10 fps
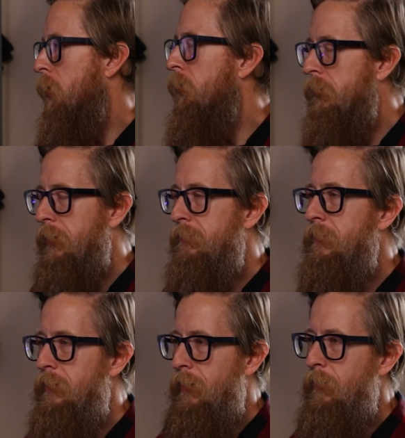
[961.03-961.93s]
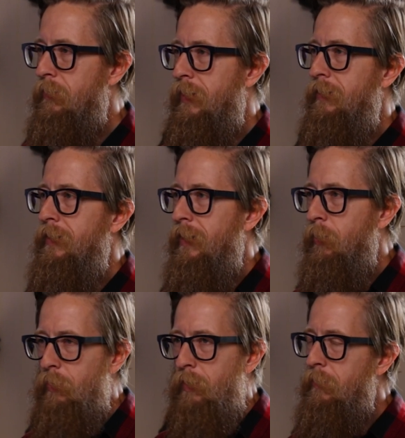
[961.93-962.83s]
old enough to know that
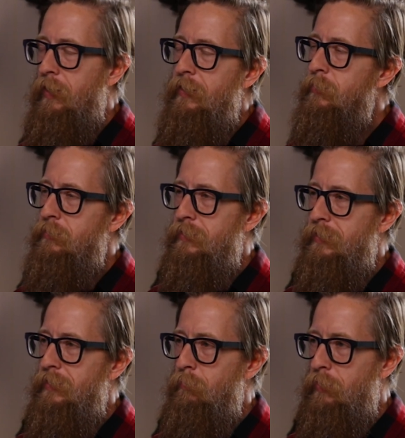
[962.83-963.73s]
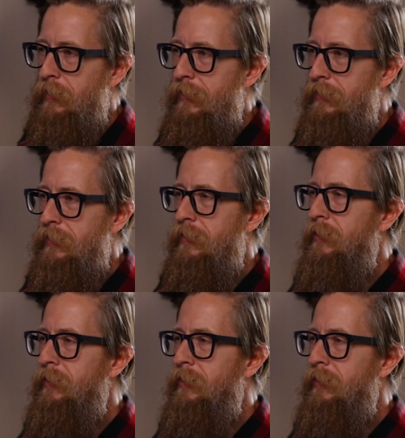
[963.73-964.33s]
now, but I'm not interested in playing it